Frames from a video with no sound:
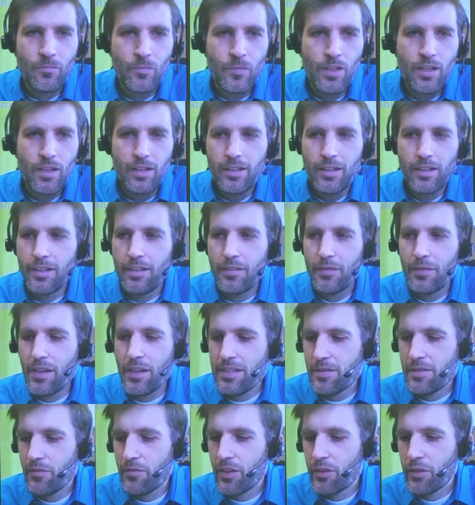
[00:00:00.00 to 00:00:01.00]
Yeah, that's a
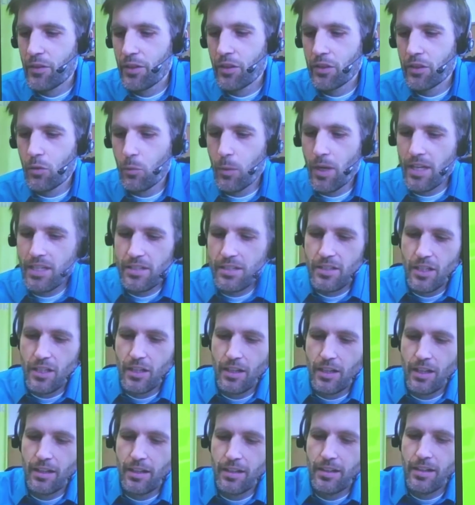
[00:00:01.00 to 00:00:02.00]
very good question, and
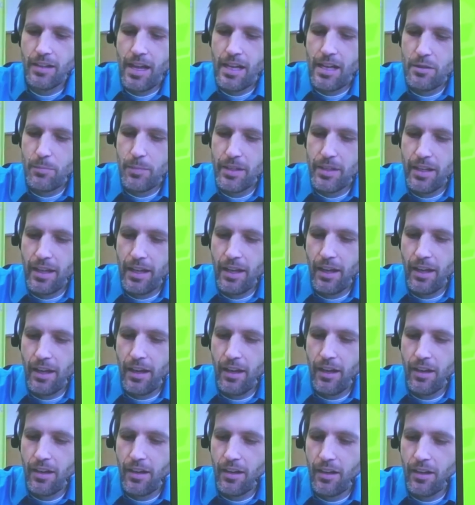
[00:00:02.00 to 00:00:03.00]
it has been
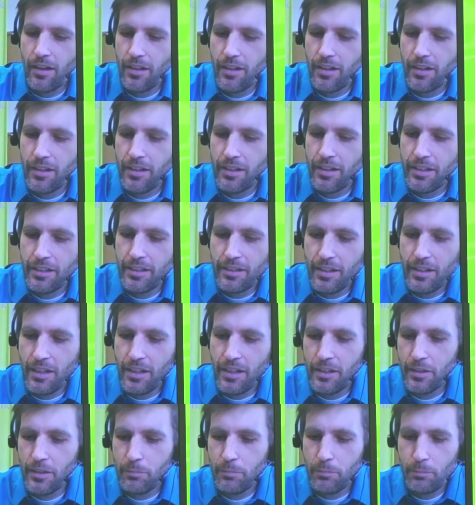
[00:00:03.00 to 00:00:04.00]
a
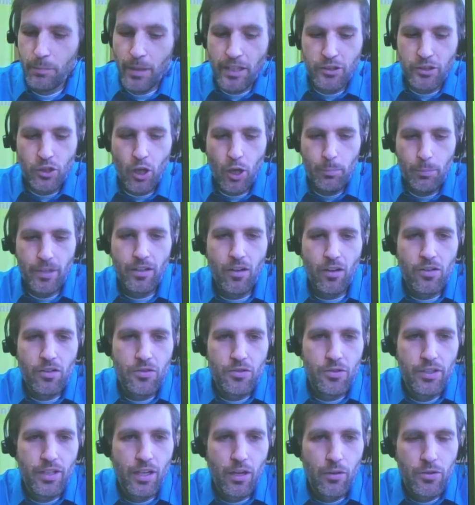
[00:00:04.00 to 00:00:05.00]
big topic also in
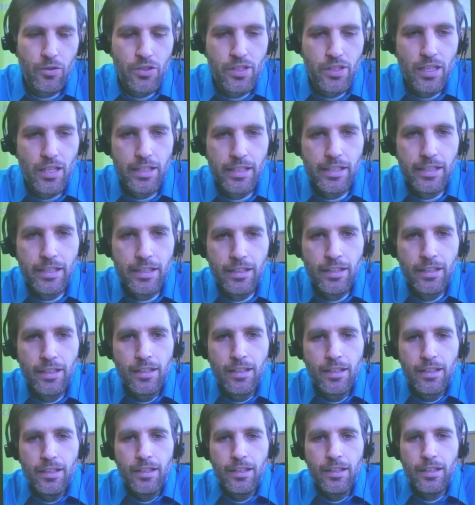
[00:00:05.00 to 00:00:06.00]
our study.
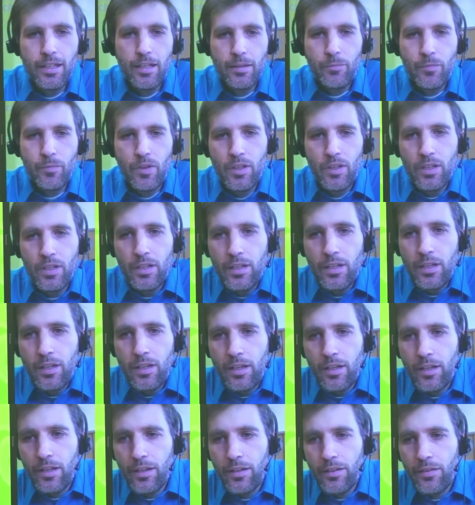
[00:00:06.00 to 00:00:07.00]

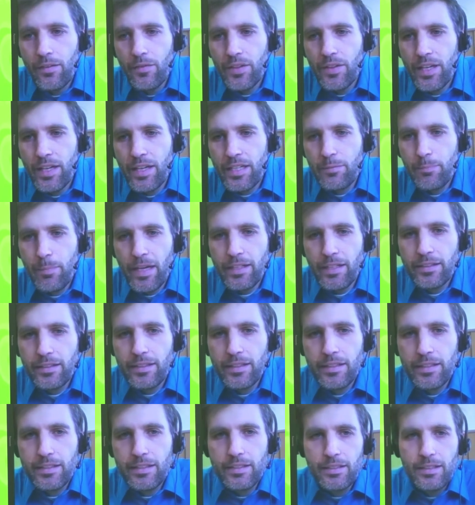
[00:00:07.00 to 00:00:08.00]
The expected
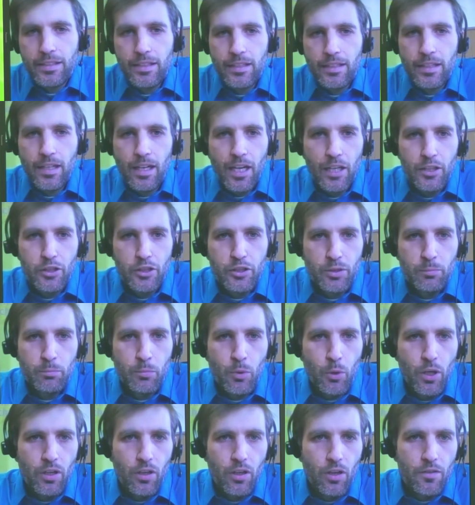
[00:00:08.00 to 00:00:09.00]
hydrogen
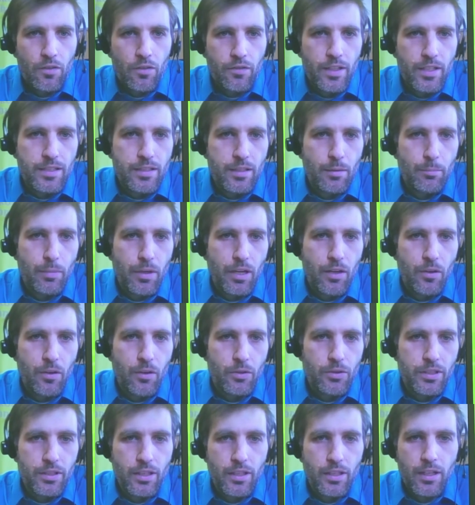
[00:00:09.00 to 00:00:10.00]
boil-off is about
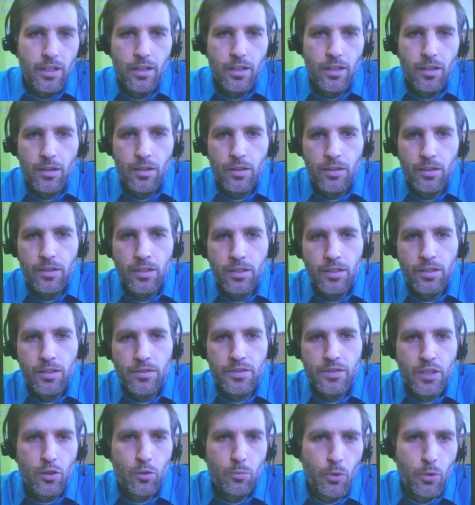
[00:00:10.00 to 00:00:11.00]

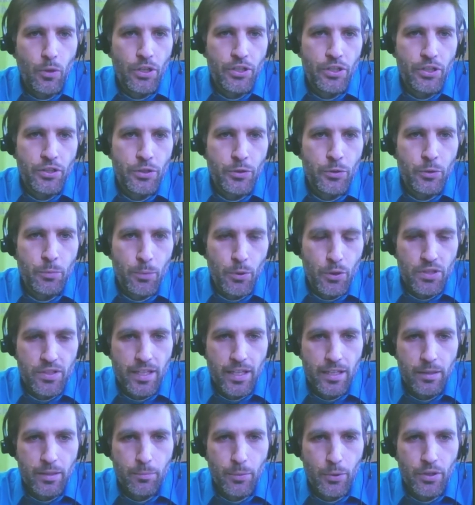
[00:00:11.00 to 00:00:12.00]
0.2%
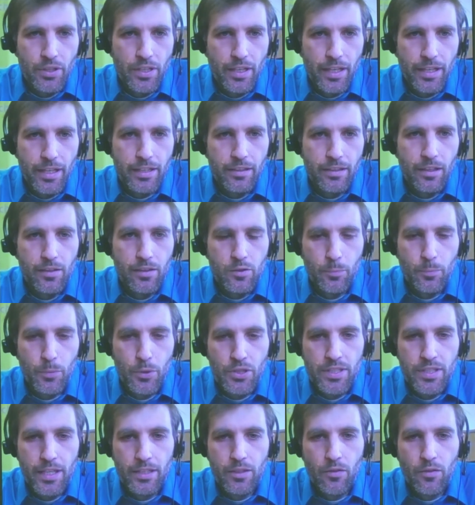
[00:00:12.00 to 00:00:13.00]
per day, as a percent
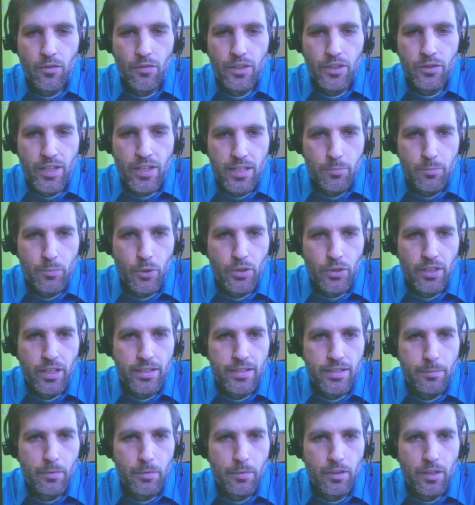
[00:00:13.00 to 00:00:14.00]
of the transport
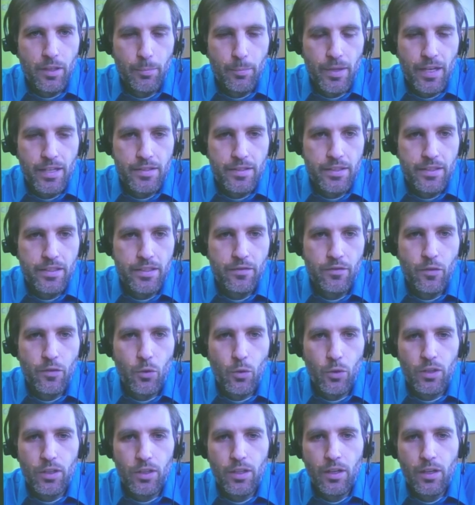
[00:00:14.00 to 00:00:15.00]
capacity for
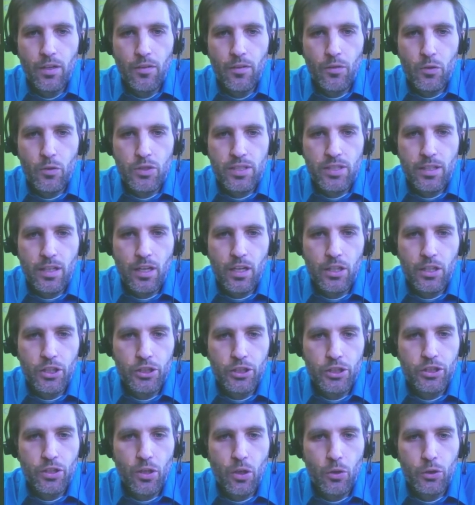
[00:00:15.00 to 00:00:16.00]
those large
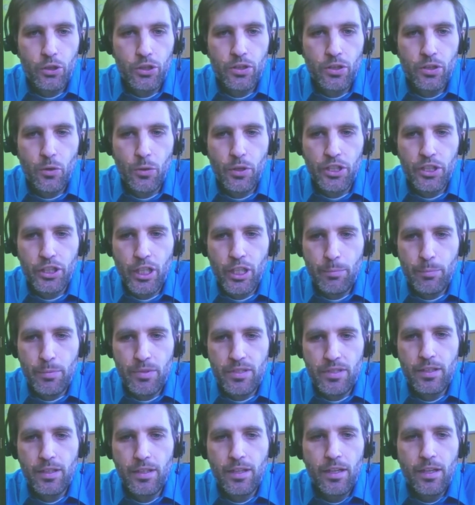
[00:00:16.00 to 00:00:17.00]
ocean-going ships.
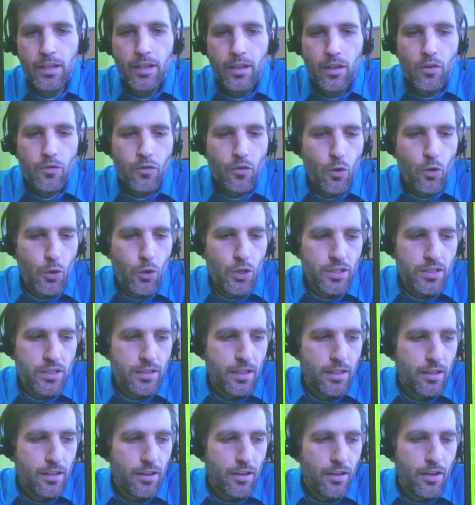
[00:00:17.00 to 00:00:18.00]
Of course,
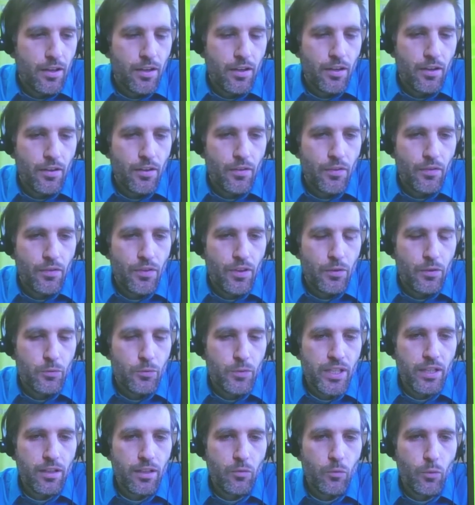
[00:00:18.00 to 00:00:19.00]
the
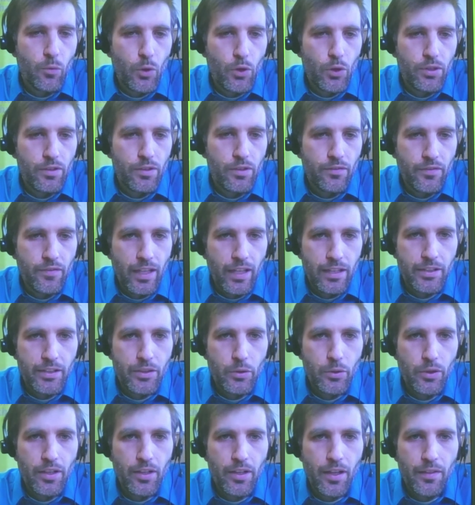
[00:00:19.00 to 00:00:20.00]
real-world value
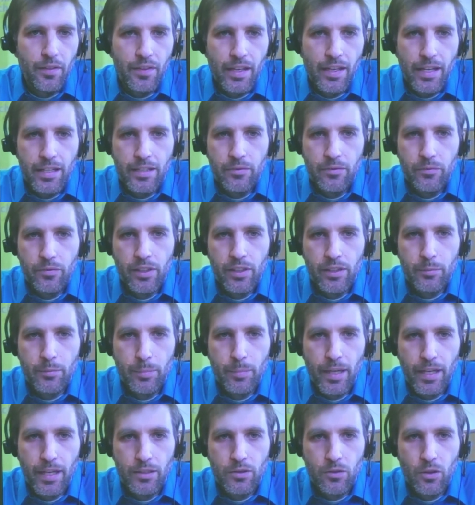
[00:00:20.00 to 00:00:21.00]
at the end will depend
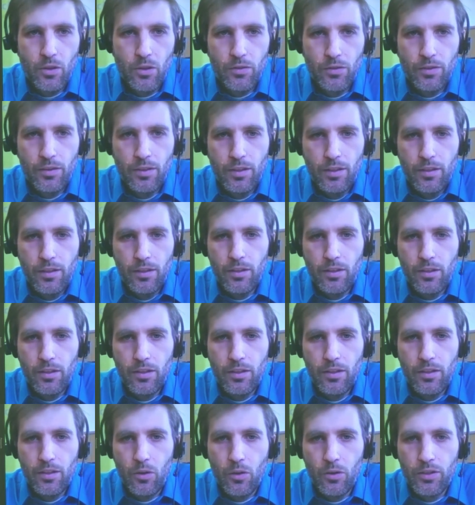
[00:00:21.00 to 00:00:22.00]
on
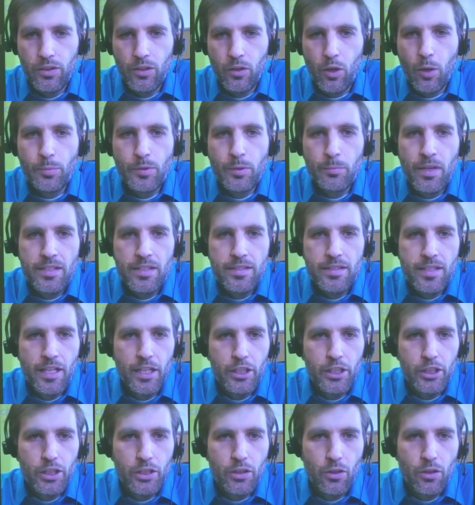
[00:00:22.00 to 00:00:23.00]
an optimization
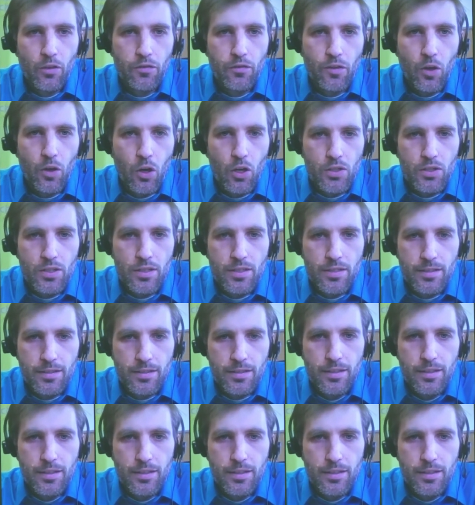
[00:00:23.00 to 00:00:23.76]
of costs.